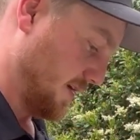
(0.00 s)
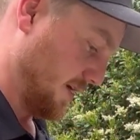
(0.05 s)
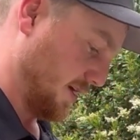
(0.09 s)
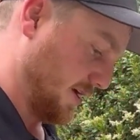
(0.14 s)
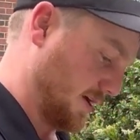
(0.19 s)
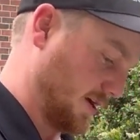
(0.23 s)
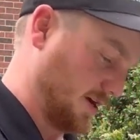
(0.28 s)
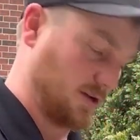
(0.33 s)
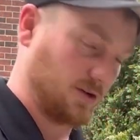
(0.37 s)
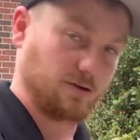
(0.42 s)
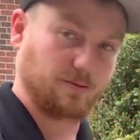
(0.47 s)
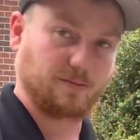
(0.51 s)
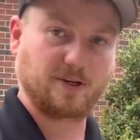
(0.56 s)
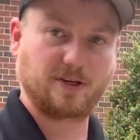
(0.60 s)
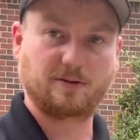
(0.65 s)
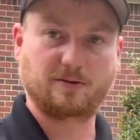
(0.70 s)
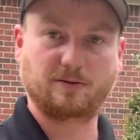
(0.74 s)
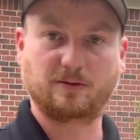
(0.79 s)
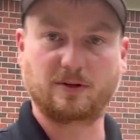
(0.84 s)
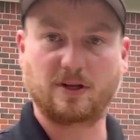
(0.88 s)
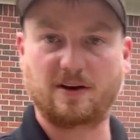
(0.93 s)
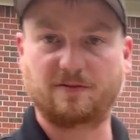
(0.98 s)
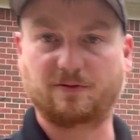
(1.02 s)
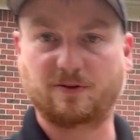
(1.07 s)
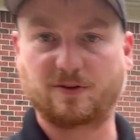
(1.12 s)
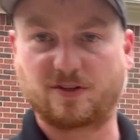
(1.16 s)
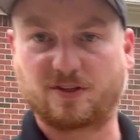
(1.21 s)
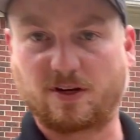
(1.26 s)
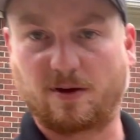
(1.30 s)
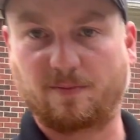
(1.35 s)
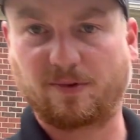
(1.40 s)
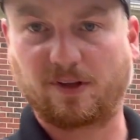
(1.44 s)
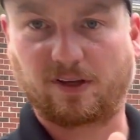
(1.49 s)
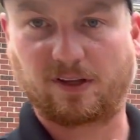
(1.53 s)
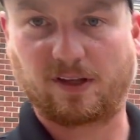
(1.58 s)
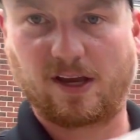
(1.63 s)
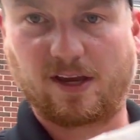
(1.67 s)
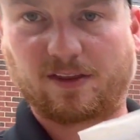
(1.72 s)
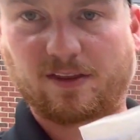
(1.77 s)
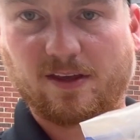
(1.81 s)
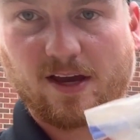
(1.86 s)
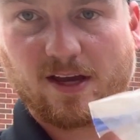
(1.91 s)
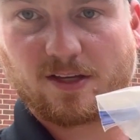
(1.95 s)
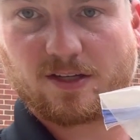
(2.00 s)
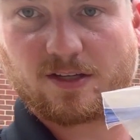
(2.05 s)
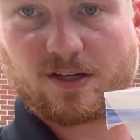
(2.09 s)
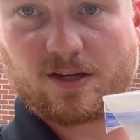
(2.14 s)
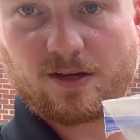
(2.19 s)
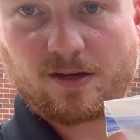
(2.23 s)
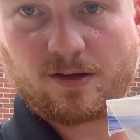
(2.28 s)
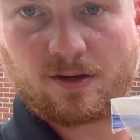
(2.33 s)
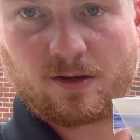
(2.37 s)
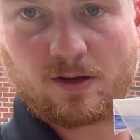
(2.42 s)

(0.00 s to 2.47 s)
and you'll be left with something like this,